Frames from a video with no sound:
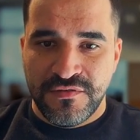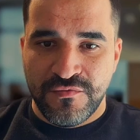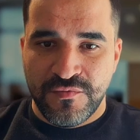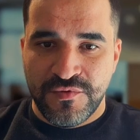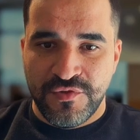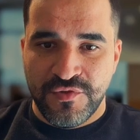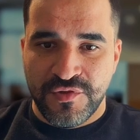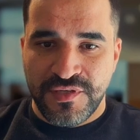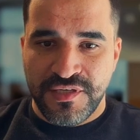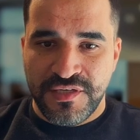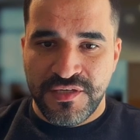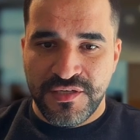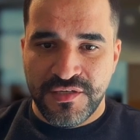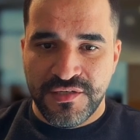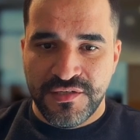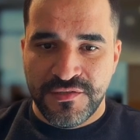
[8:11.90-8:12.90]
when you click
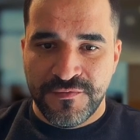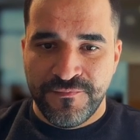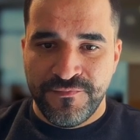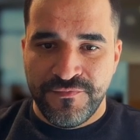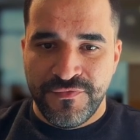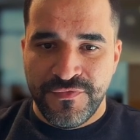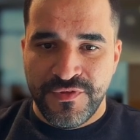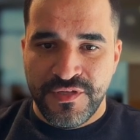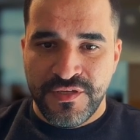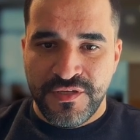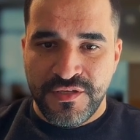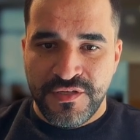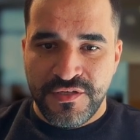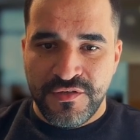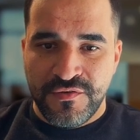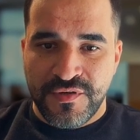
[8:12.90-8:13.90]
here,
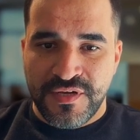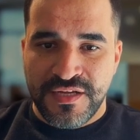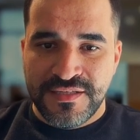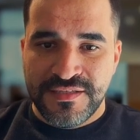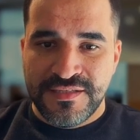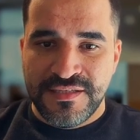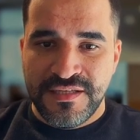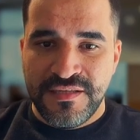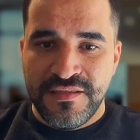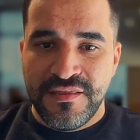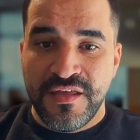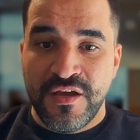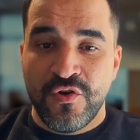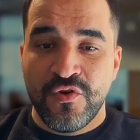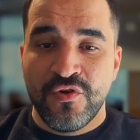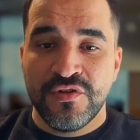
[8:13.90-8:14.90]
you can send
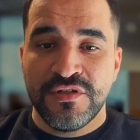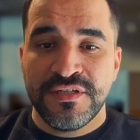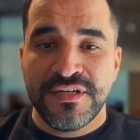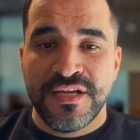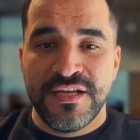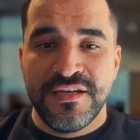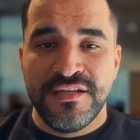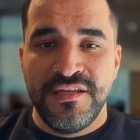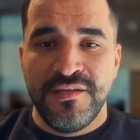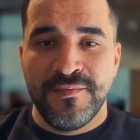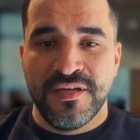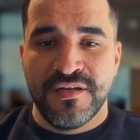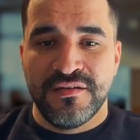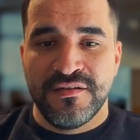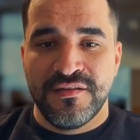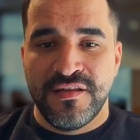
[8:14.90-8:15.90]
the owner an
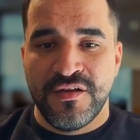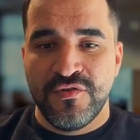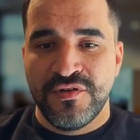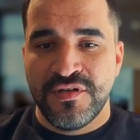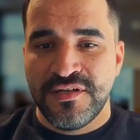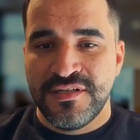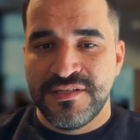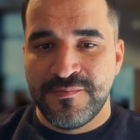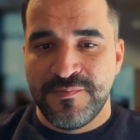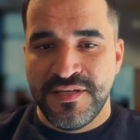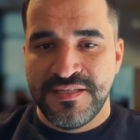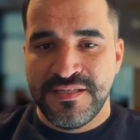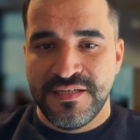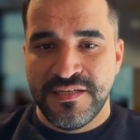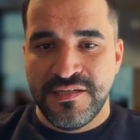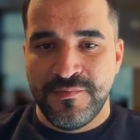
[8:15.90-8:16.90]
email. The owner is
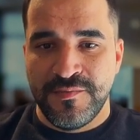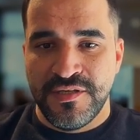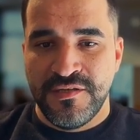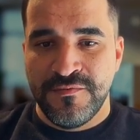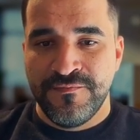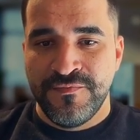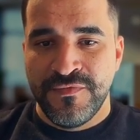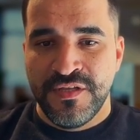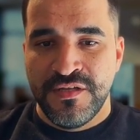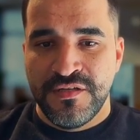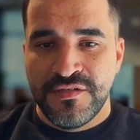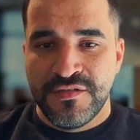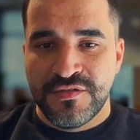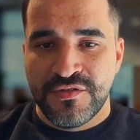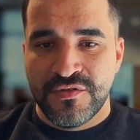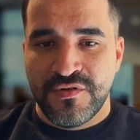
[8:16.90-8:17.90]
basically me.
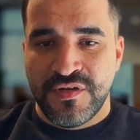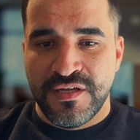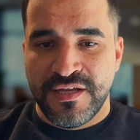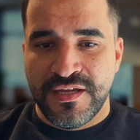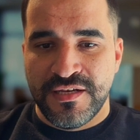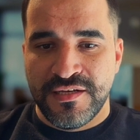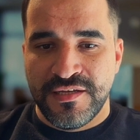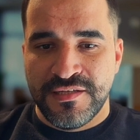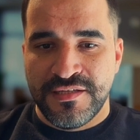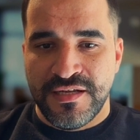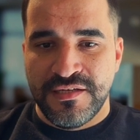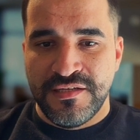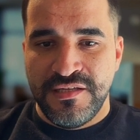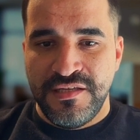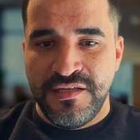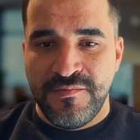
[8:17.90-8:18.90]
So I can get
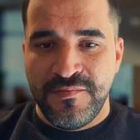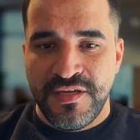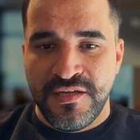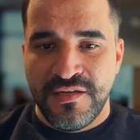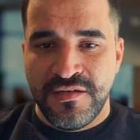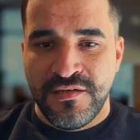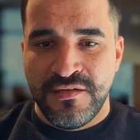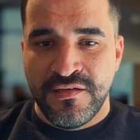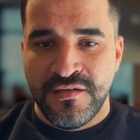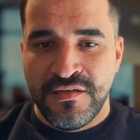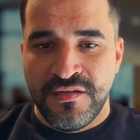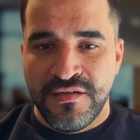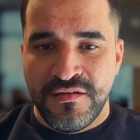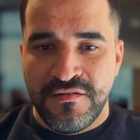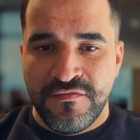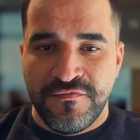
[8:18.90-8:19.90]
an email
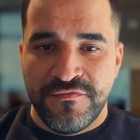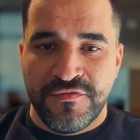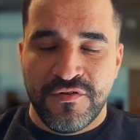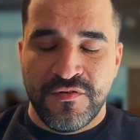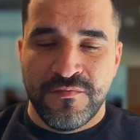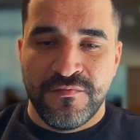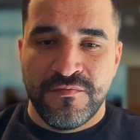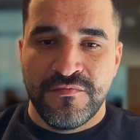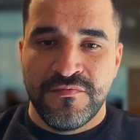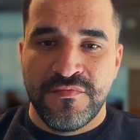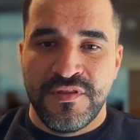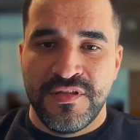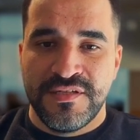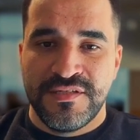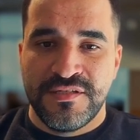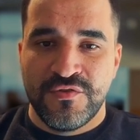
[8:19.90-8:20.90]
from
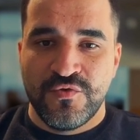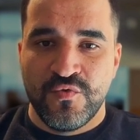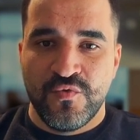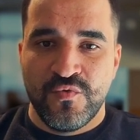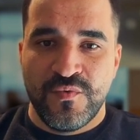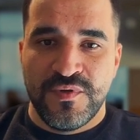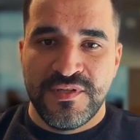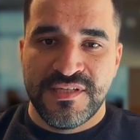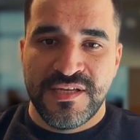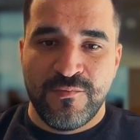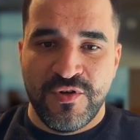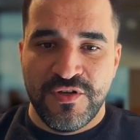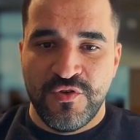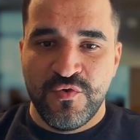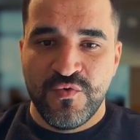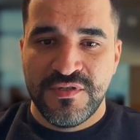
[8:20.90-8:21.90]
this tool when
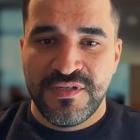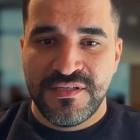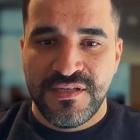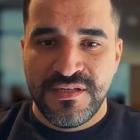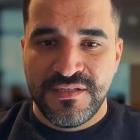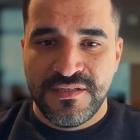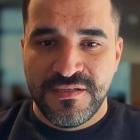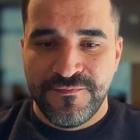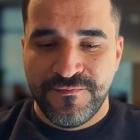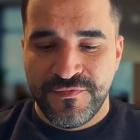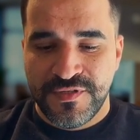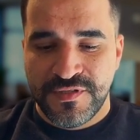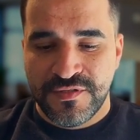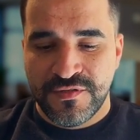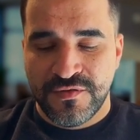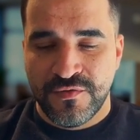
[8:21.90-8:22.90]
someone uses it.
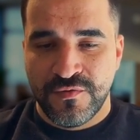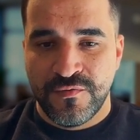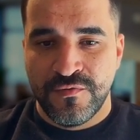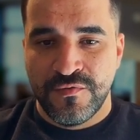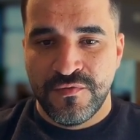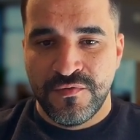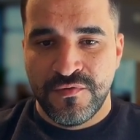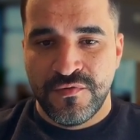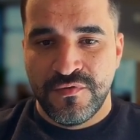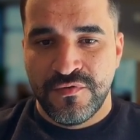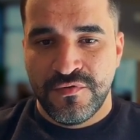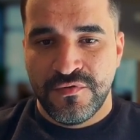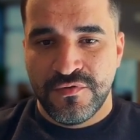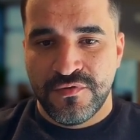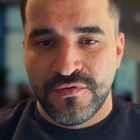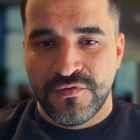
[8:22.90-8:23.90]
So
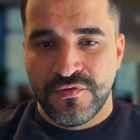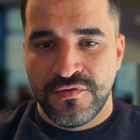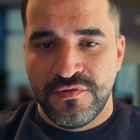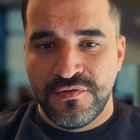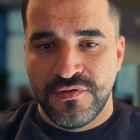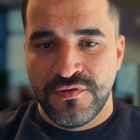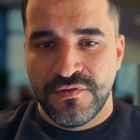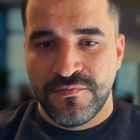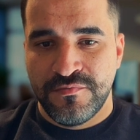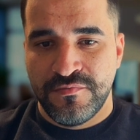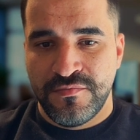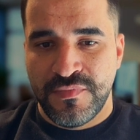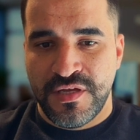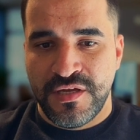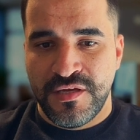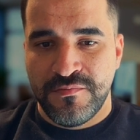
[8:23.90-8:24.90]

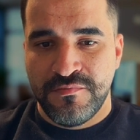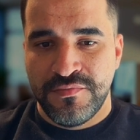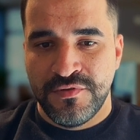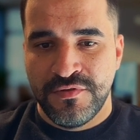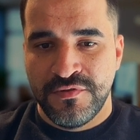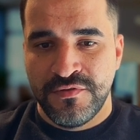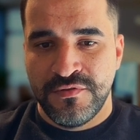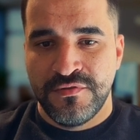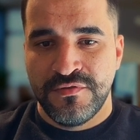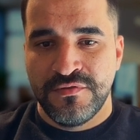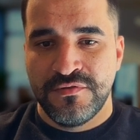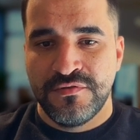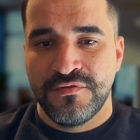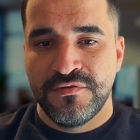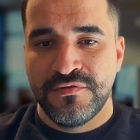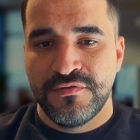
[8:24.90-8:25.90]
roadmap
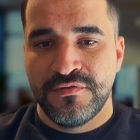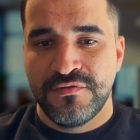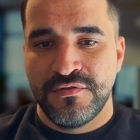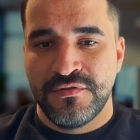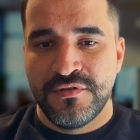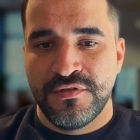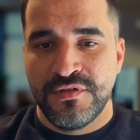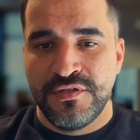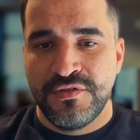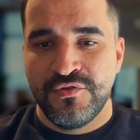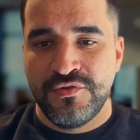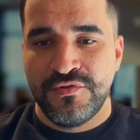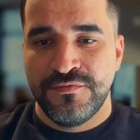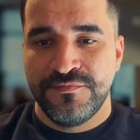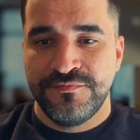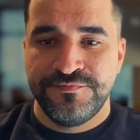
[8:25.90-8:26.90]

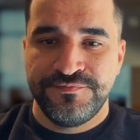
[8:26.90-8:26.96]
generator.